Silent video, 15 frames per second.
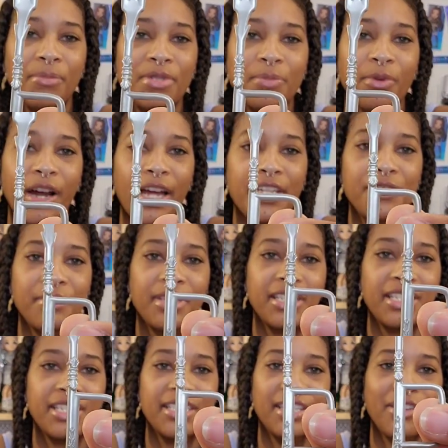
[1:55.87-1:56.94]
I'm surprised with the
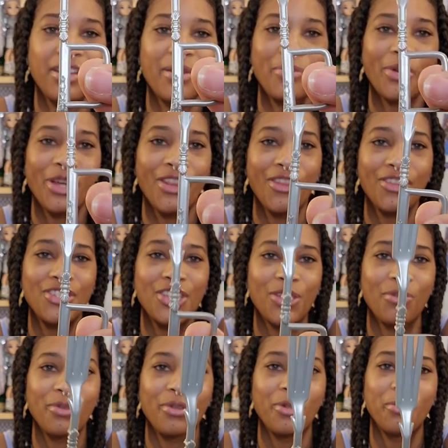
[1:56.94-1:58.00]
detail they put in this
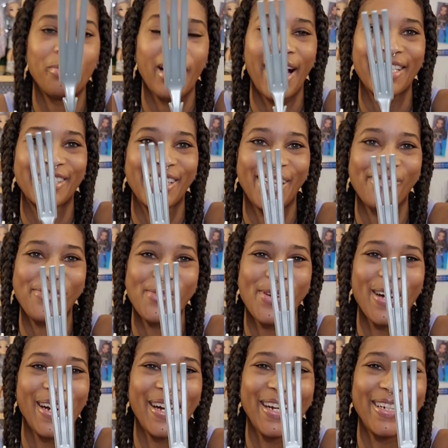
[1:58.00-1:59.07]
cute little plastic
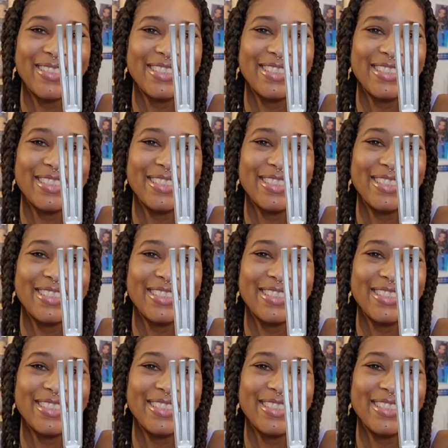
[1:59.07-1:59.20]
fork.